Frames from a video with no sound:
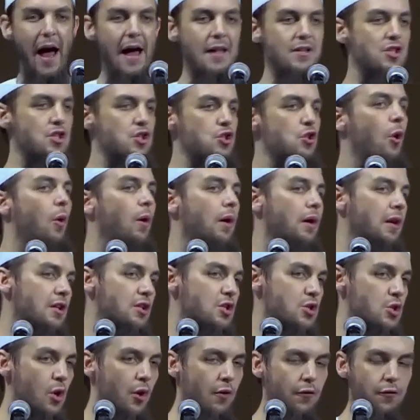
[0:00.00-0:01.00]
and so on
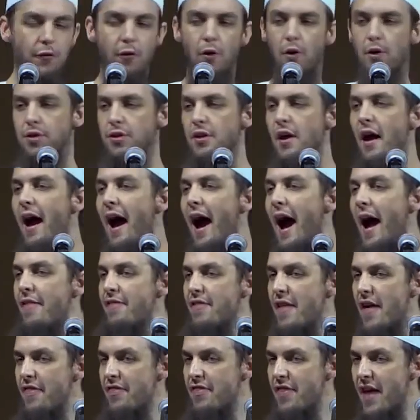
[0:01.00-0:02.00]
and so forth,
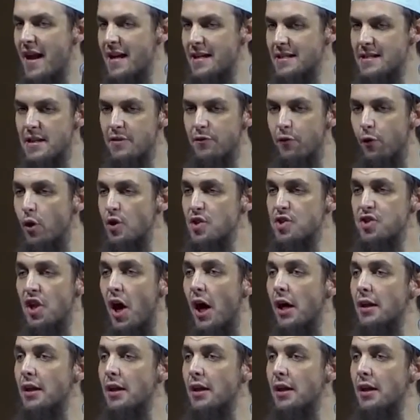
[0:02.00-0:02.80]
and then they divorced.